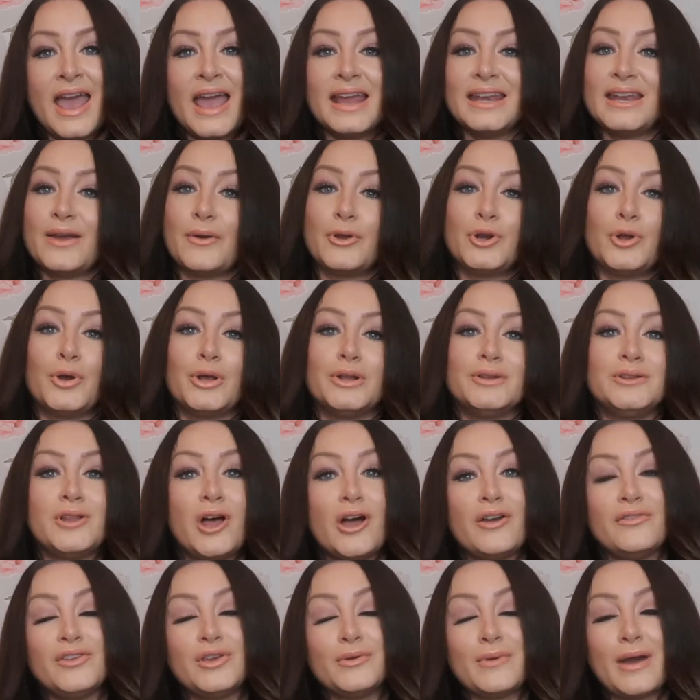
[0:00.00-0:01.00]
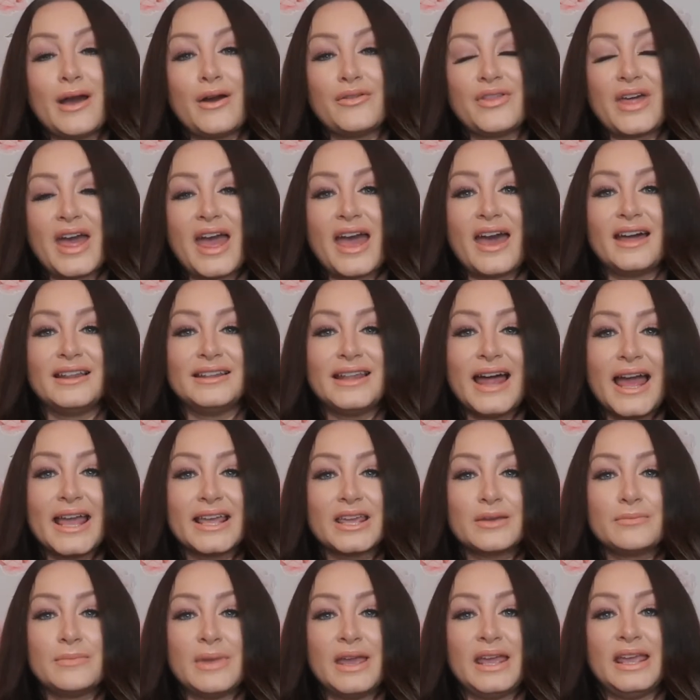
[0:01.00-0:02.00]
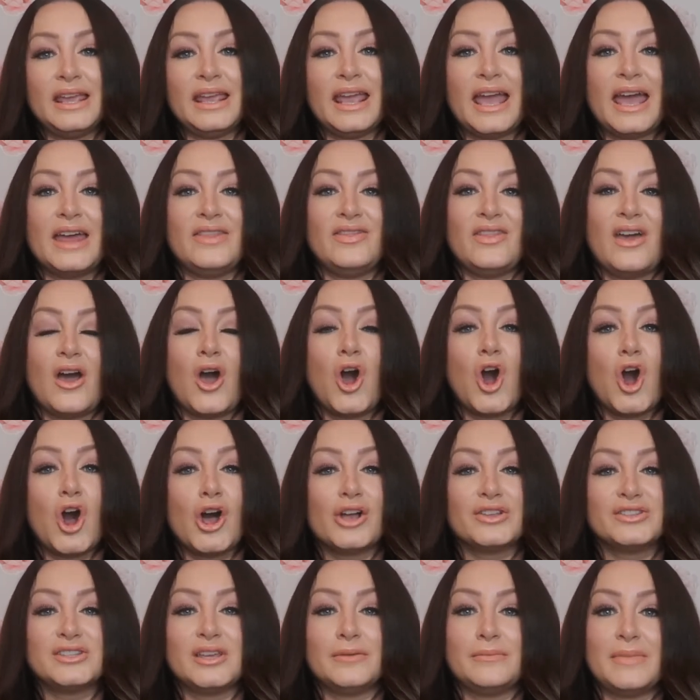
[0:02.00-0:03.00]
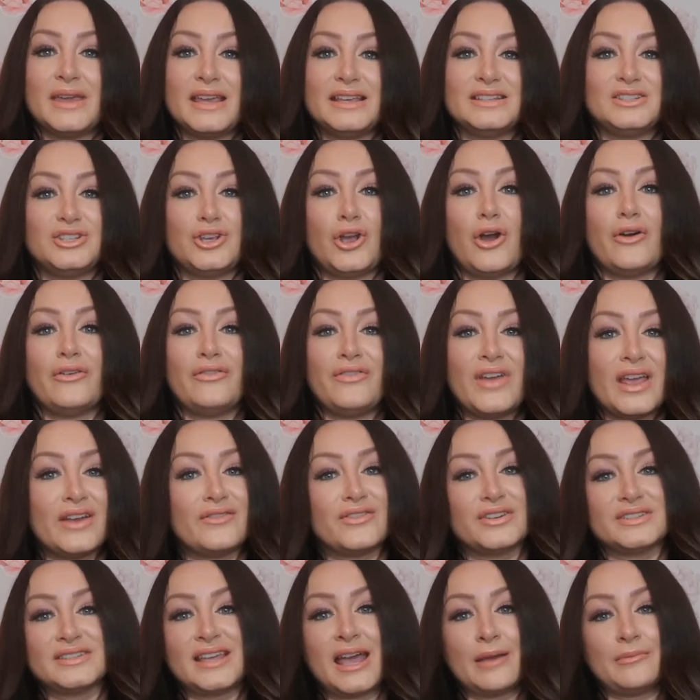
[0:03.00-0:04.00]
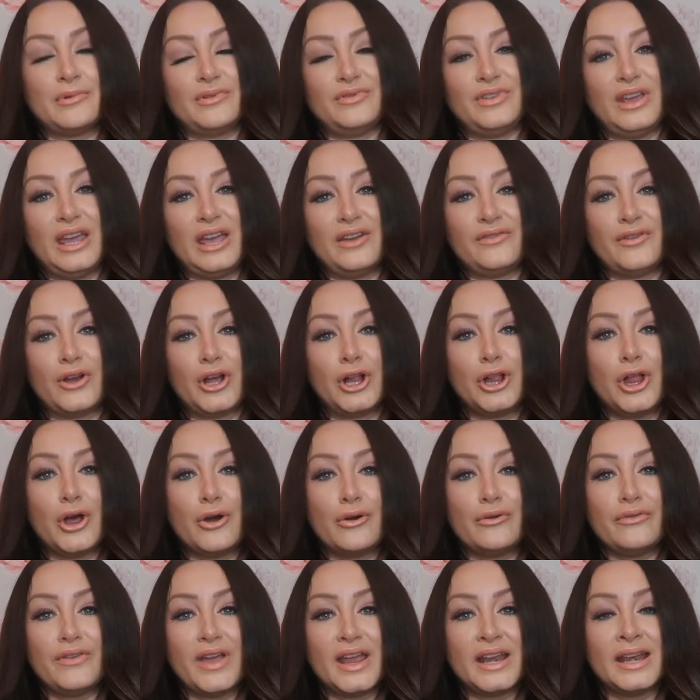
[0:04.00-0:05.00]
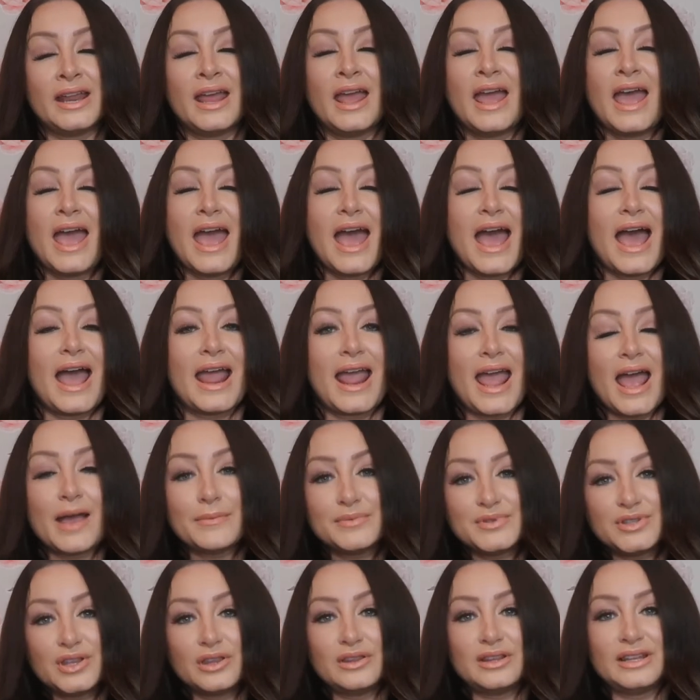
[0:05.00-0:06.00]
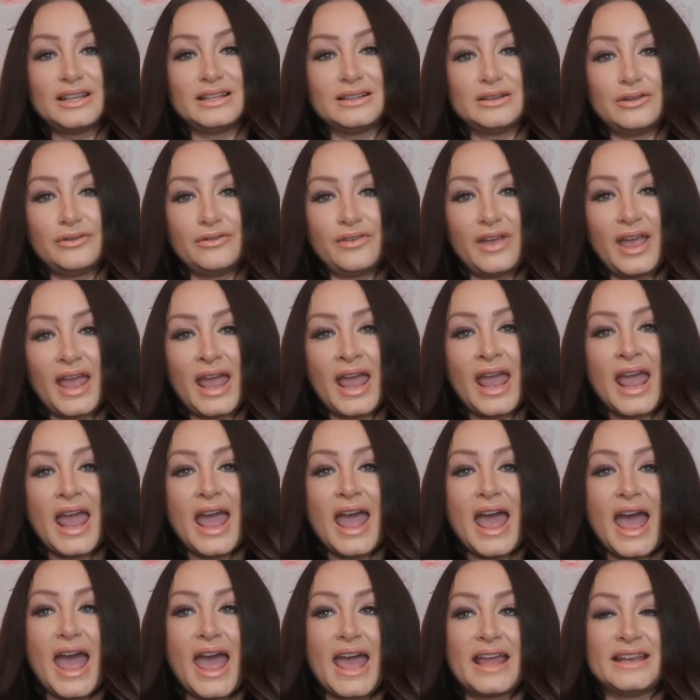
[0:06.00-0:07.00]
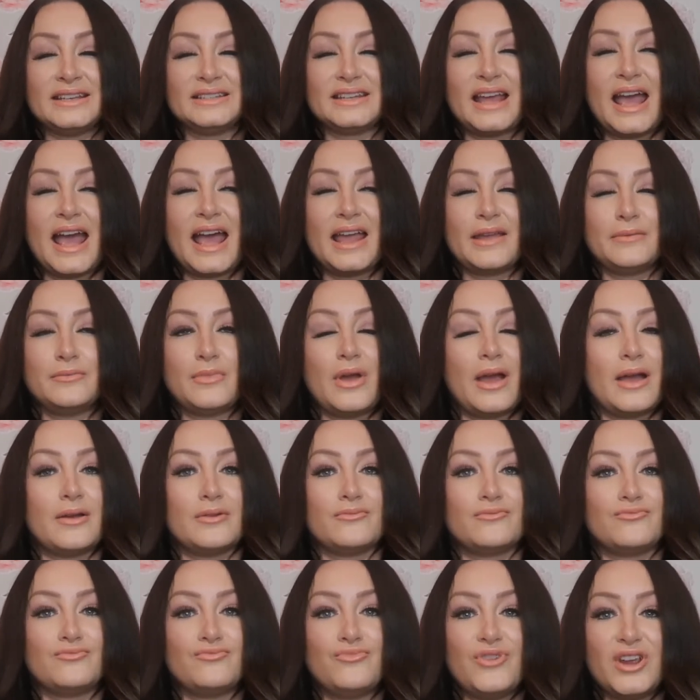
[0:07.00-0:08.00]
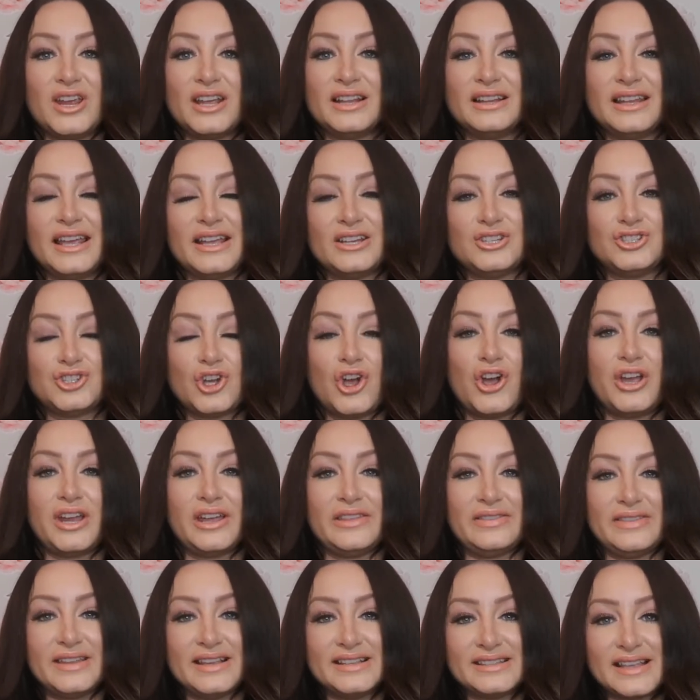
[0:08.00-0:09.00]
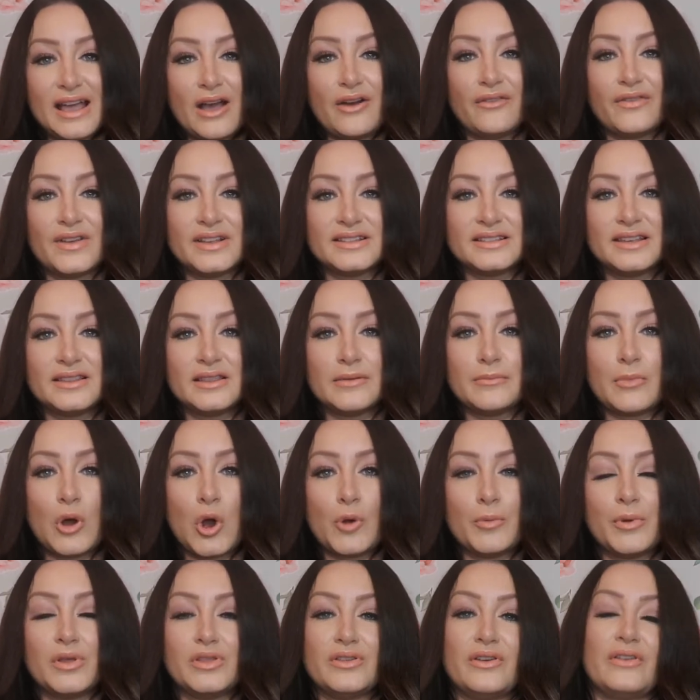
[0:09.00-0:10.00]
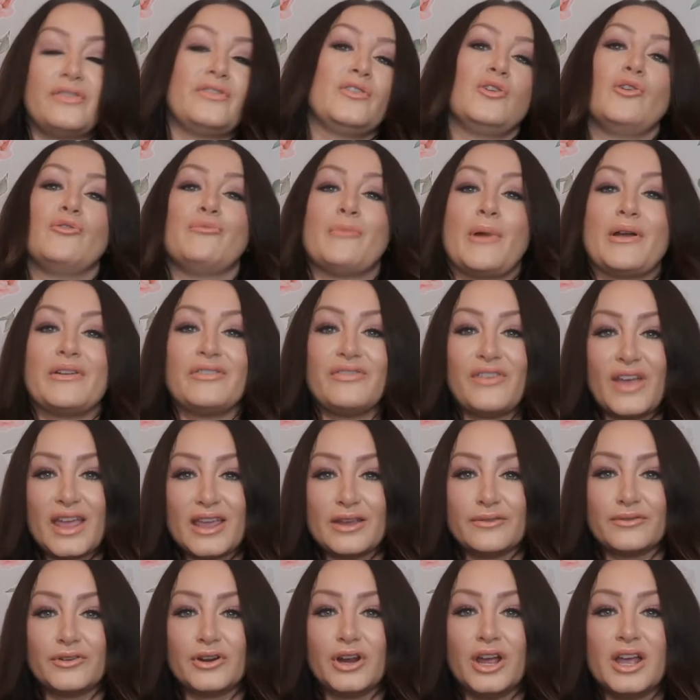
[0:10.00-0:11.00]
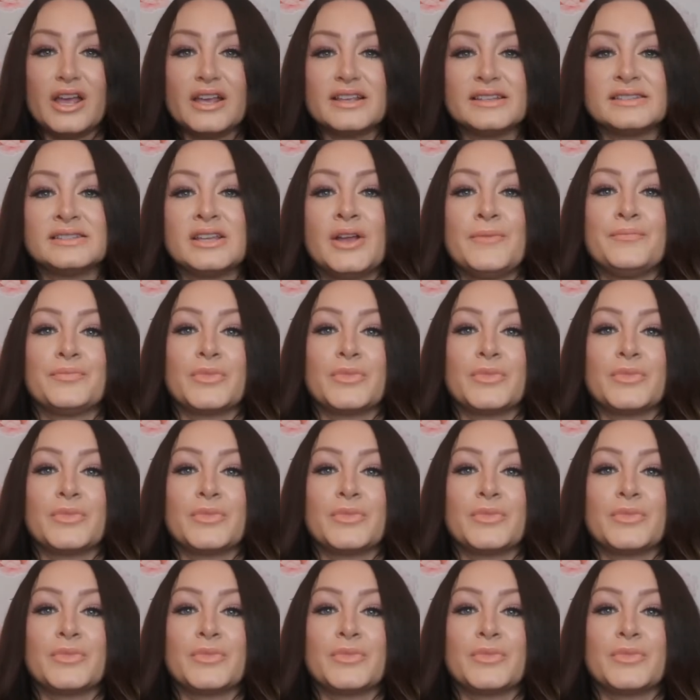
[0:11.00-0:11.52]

Now I know a lot of you out there are like me and that autumn is your favourite time of year for clothing. I absolutely love it and I'm really enjoying these outfits at the moment. They're a few of my favourites.